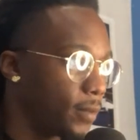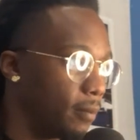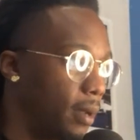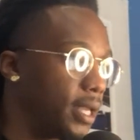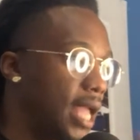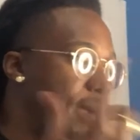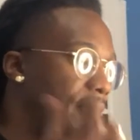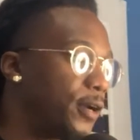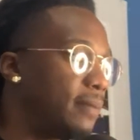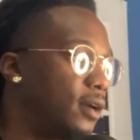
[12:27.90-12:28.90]
I'm gonna give you about
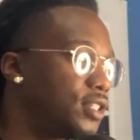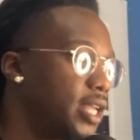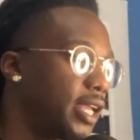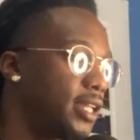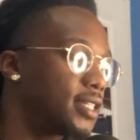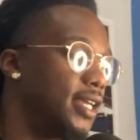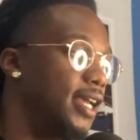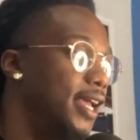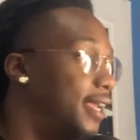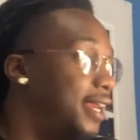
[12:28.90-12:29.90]
30 more seconds,
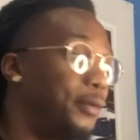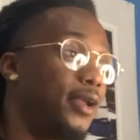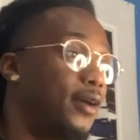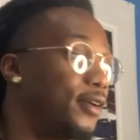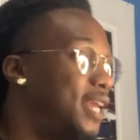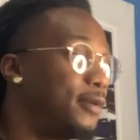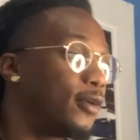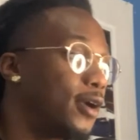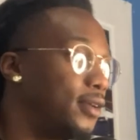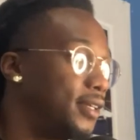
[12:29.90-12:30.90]
and we're gonna keep it
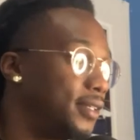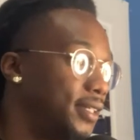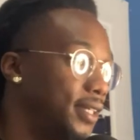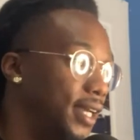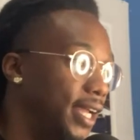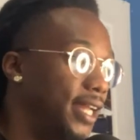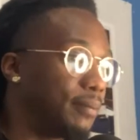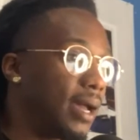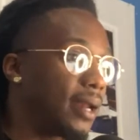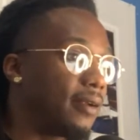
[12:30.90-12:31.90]
rolling. And as a
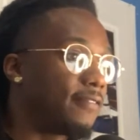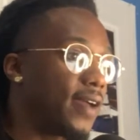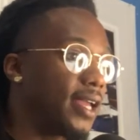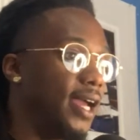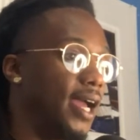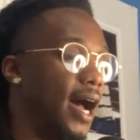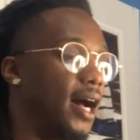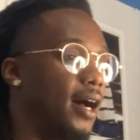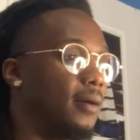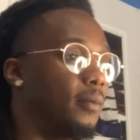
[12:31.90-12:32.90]
matter of fact,
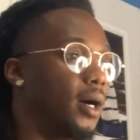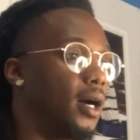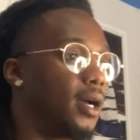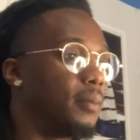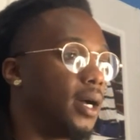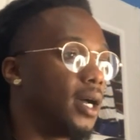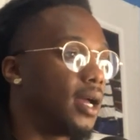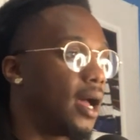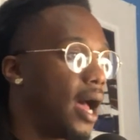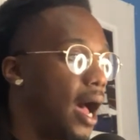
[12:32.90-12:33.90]
I'm
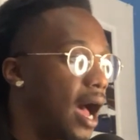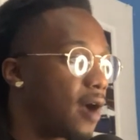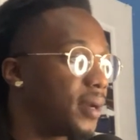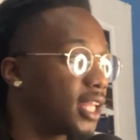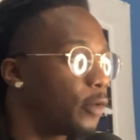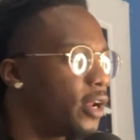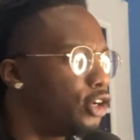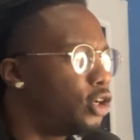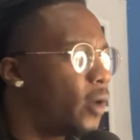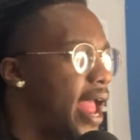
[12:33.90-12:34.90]
about to get ready to
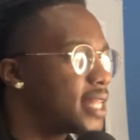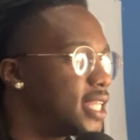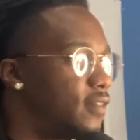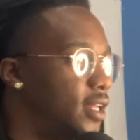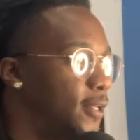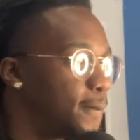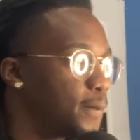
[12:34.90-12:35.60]
do an activity.